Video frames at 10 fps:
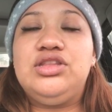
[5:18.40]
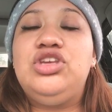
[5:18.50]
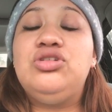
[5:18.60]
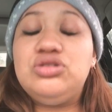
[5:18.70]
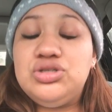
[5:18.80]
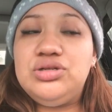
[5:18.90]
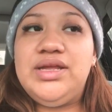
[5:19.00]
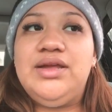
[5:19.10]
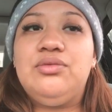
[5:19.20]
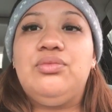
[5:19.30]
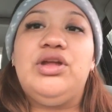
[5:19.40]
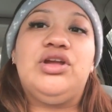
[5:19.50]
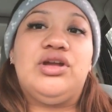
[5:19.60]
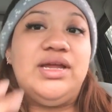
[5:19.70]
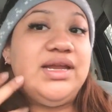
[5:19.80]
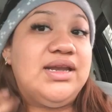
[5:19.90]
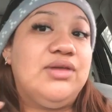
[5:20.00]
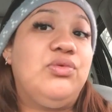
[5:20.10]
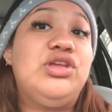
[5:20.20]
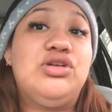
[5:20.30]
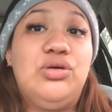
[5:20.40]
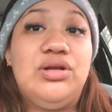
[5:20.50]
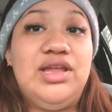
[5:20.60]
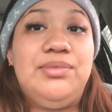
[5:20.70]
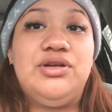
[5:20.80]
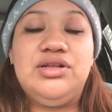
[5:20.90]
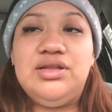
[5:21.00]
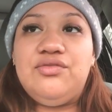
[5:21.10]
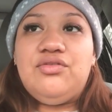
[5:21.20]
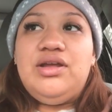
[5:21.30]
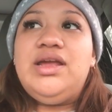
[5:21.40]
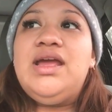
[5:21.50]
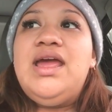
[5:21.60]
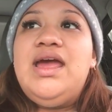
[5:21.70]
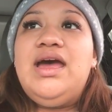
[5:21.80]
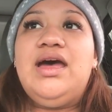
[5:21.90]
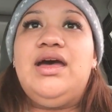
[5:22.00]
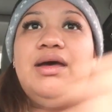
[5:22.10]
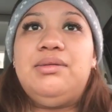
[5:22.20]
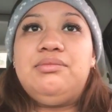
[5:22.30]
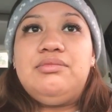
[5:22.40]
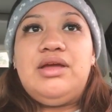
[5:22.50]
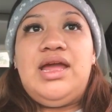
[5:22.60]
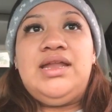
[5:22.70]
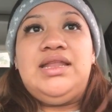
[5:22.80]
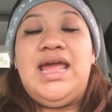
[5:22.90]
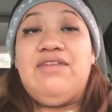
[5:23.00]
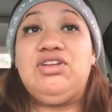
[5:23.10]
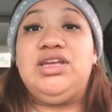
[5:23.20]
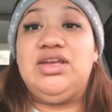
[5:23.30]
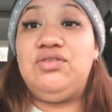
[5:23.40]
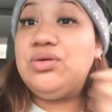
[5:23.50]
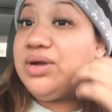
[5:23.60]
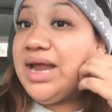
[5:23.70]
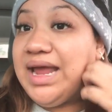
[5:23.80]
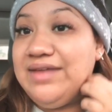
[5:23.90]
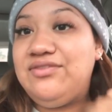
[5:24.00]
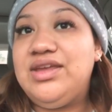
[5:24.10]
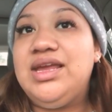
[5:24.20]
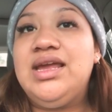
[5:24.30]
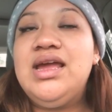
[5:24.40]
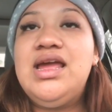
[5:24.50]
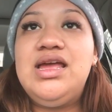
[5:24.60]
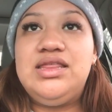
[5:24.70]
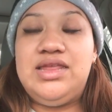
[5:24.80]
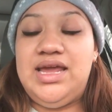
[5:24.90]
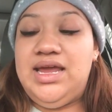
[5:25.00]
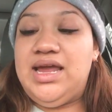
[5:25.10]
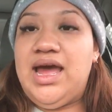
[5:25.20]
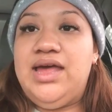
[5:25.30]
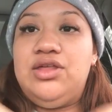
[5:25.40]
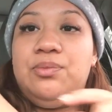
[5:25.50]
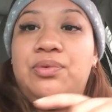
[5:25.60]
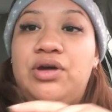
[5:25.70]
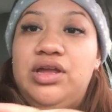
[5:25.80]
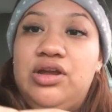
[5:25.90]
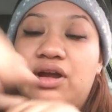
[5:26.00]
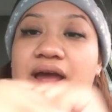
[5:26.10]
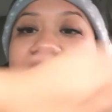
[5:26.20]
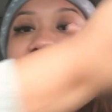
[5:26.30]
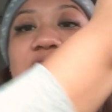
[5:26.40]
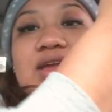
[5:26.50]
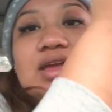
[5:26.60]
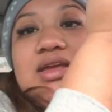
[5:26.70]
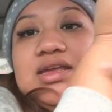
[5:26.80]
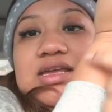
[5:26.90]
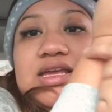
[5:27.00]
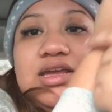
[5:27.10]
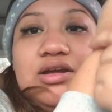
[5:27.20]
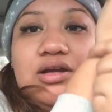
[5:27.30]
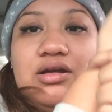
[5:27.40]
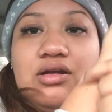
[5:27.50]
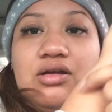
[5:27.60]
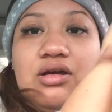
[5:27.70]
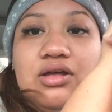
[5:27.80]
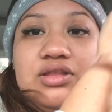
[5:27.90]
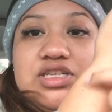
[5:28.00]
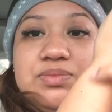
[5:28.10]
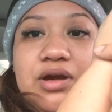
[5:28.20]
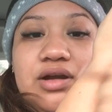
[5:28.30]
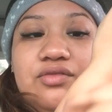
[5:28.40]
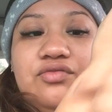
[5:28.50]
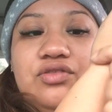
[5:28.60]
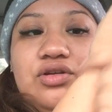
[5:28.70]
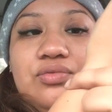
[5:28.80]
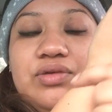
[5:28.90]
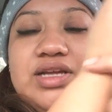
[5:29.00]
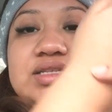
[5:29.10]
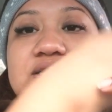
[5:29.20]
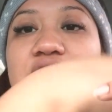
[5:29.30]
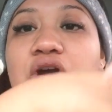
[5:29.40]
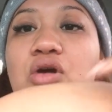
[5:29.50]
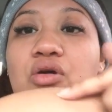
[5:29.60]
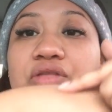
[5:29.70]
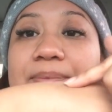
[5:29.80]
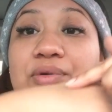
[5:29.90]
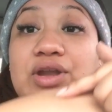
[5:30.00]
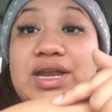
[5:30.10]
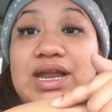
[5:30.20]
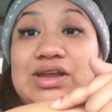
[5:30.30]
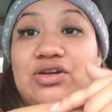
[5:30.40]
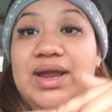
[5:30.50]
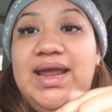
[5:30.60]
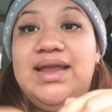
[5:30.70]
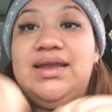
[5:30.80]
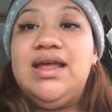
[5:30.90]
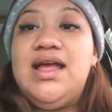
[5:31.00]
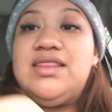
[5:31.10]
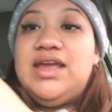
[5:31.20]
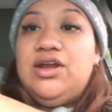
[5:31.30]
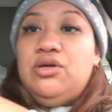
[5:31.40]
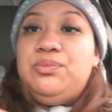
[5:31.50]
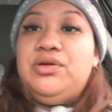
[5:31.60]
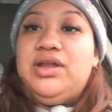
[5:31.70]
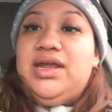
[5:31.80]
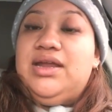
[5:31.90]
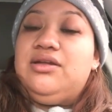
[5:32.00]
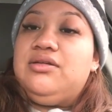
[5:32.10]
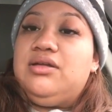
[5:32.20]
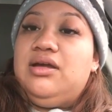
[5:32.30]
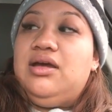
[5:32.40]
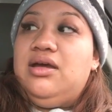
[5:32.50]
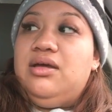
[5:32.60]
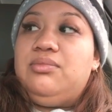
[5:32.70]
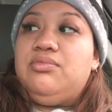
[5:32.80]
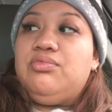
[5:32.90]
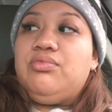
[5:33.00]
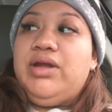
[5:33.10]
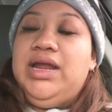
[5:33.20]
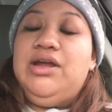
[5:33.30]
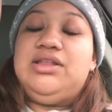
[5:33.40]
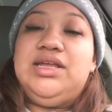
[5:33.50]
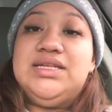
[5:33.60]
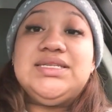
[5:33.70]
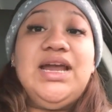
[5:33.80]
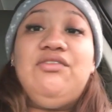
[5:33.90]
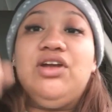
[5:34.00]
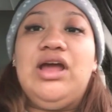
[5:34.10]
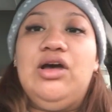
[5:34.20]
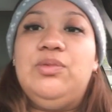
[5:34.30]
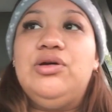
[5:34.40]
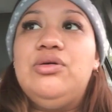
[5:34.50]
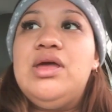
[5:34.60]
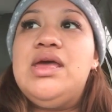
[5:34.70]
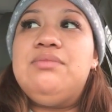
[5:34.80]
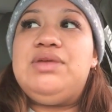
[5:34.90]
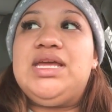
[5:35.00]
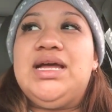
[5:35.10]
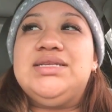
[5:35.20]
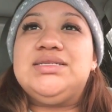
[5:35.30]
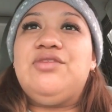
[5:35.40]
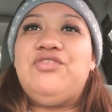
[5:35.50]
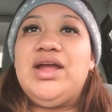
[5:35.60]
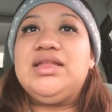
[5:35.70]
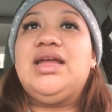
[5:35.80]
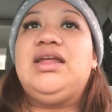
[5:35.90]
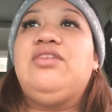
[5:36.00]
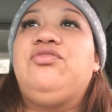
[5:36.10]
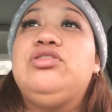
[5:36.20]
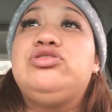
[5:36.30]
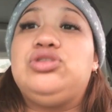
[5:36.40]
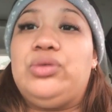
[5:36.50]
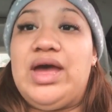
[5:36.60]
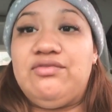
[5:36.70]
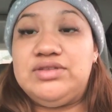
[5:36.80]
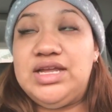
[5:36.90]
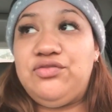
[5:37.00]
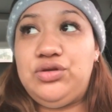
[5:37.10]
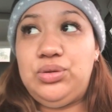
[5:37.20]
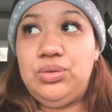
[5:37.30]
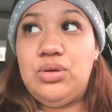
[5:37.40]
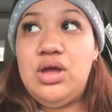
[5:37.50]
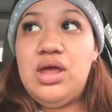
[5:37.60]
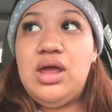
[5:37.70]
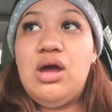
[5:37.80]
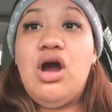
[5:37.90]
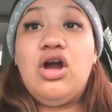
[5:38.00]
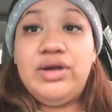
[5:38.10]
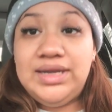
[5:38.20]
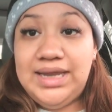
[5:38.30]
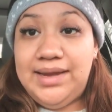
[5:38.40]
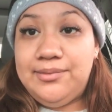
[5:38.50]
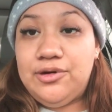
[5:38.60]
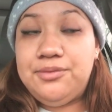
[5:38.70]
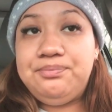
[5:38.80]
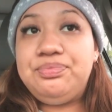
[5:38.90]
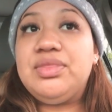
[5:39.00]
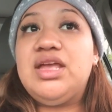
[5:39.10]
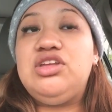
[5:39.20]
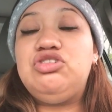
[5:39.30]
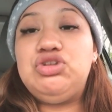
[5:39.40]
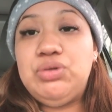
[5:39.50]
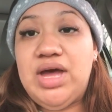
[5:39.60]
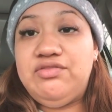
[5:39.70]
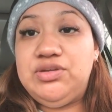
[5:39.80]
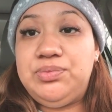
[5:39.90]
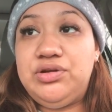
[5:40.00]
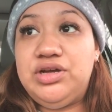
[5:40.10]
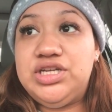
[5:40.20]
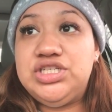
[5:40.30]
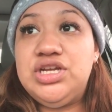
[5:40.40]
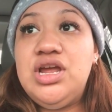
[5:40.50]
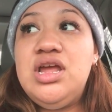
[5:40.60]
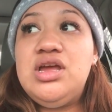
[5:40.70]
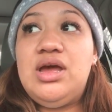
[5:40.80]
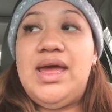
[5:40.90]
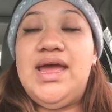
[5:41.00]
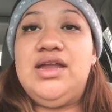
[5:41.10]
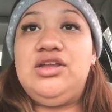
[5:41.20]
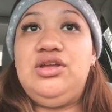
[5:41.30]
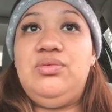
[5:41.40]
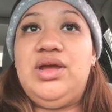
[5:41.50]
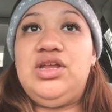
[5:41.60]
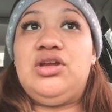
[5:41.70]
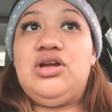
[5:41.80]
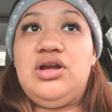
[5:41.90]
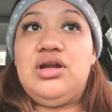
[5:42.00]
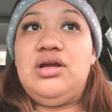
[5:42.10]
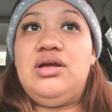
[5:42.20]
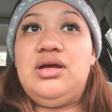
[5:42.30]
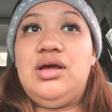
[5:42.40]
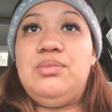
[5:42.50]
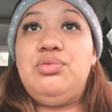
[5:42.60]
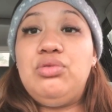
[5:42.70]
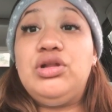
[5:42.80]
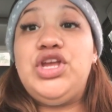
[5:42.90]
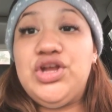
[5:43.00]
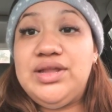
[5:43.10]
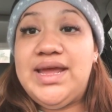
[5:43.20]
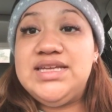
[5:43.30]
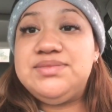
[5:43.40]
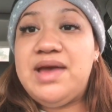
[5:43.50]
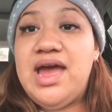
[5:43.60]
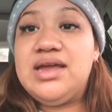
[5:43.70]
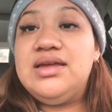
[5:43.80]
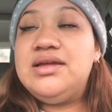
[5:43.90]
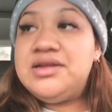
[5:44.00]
usually when you go to labor and delivery, and they have to give you an IV, they either put your IV here on this part of your wrist, or they put it in your hand. They don't put it right here at the inside of your elbow, because of the fact that if you are in labor and you do have to push, and when you're pulling your legs back